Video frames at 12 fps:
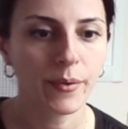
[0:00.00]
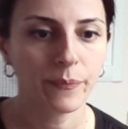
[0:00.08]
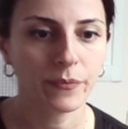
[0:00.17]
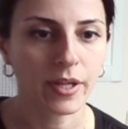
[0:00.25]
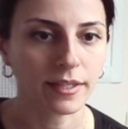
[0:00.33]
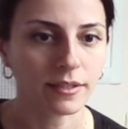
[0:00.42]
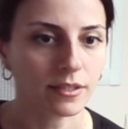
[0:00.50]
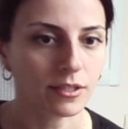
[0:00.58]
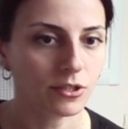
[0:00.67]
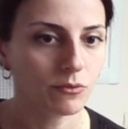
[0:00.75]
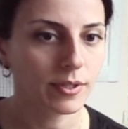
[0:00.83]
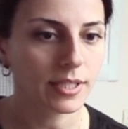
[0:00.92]
knight
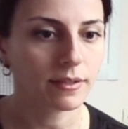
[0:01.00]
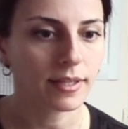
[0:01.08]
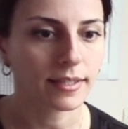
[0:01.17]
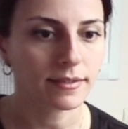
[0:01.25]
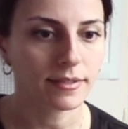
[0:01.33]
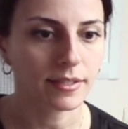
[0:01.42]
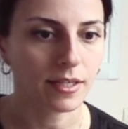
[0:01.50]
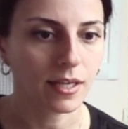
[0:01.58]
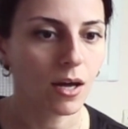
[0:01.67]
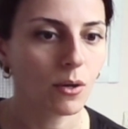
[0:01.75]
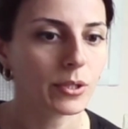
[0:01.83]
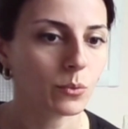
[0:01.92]
d3. Let's see
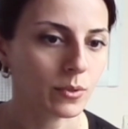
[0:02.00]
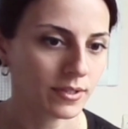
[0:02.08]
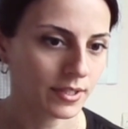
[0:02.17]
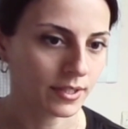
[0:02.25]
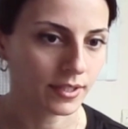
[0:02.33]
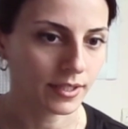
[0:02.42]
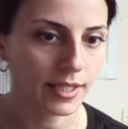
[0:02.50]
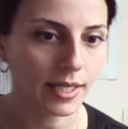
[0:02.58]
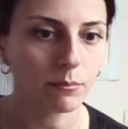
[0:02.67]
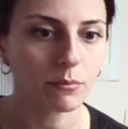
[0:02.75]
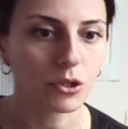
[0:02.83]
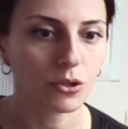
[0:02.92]
how it was in the
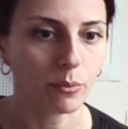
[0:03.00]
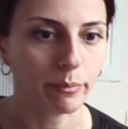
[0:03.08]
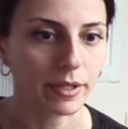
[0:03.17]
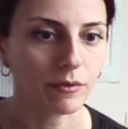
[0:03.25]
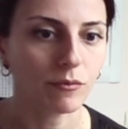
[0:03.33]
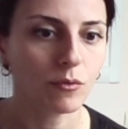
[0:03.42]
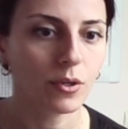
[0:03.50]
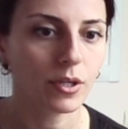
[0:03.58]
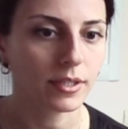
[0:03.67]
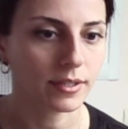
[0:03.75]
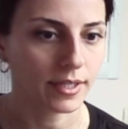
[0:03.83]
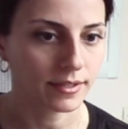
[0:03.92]
game. Bishop
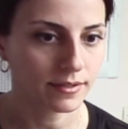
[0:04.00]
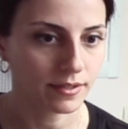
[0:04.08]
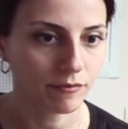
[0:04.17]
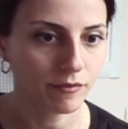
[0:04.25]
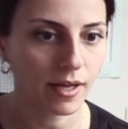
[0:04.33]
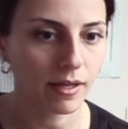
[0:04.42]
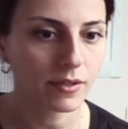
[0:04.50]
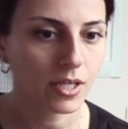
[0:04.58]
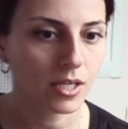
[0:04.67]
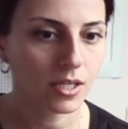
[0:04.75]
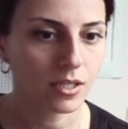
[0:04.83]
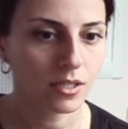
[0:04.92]
a4, knight c5,
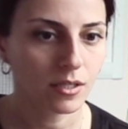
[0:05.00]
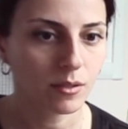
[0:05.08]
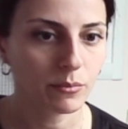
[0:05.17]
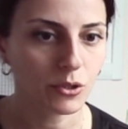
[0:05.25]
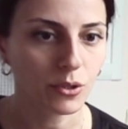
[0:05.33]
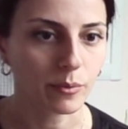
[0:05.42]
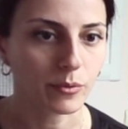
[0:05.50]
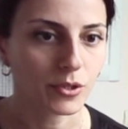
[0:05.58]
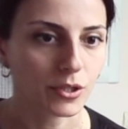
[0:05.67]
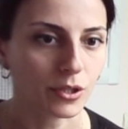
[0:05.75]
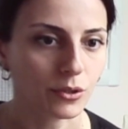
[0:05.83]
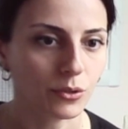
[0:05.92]
bishop
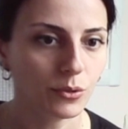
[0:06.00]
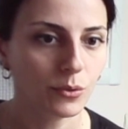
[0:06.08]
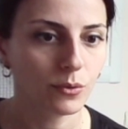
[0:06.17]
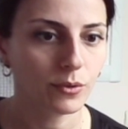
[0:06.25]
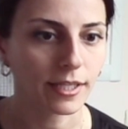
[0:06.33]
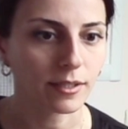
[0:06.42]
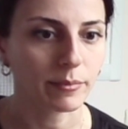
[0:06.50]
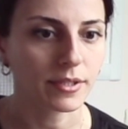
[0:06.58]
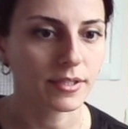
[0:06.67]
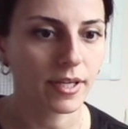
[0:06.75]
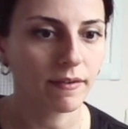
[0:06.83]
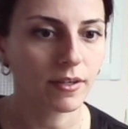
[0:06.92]
c2, knight
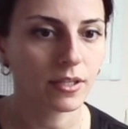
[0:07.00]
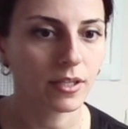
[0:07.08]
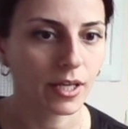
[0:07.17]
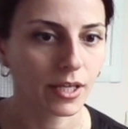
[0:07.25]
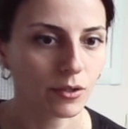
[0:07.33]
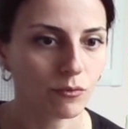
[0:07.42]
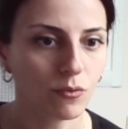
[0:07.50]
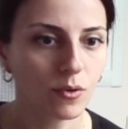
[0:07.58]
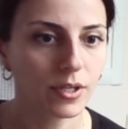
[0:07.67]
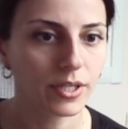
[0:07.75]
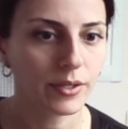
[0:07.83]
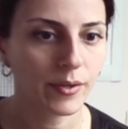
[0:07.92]
b7,
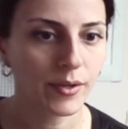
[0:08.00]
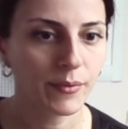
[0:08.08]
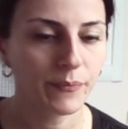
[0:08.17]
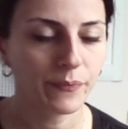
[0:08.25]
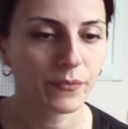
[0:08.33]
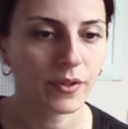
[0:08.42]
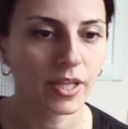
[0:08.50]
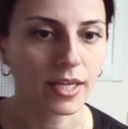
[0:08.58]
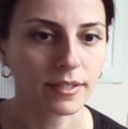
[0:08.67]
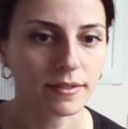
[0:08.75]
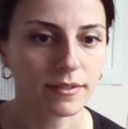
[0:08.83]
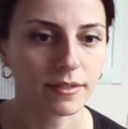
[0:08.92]
a4,
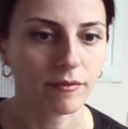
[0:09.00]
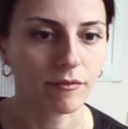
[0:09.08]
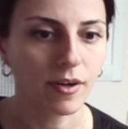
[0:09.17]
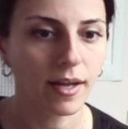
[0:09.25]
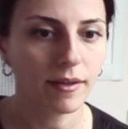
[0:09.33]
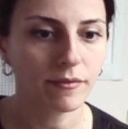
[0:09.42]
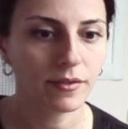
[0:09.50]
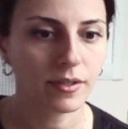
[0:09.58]
knight c5,